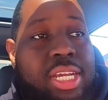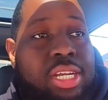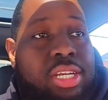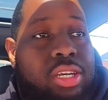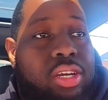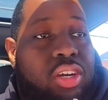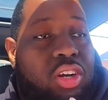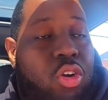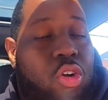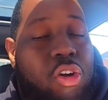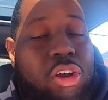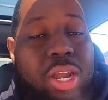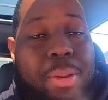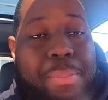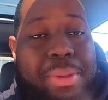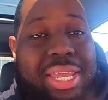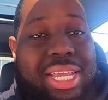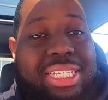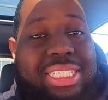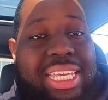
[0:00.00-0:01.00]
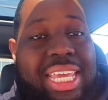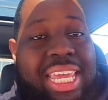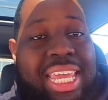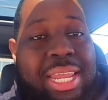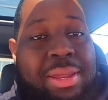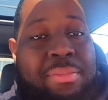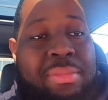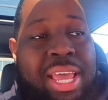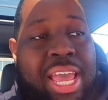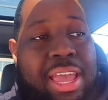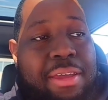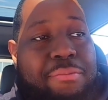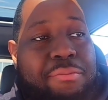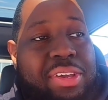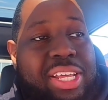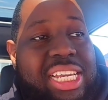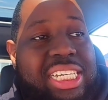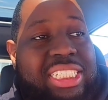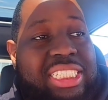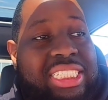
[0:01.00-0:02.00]
they're going to be a team that
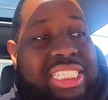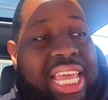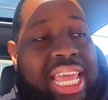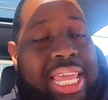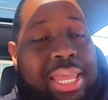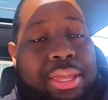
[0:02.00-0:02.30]
finishes, hey,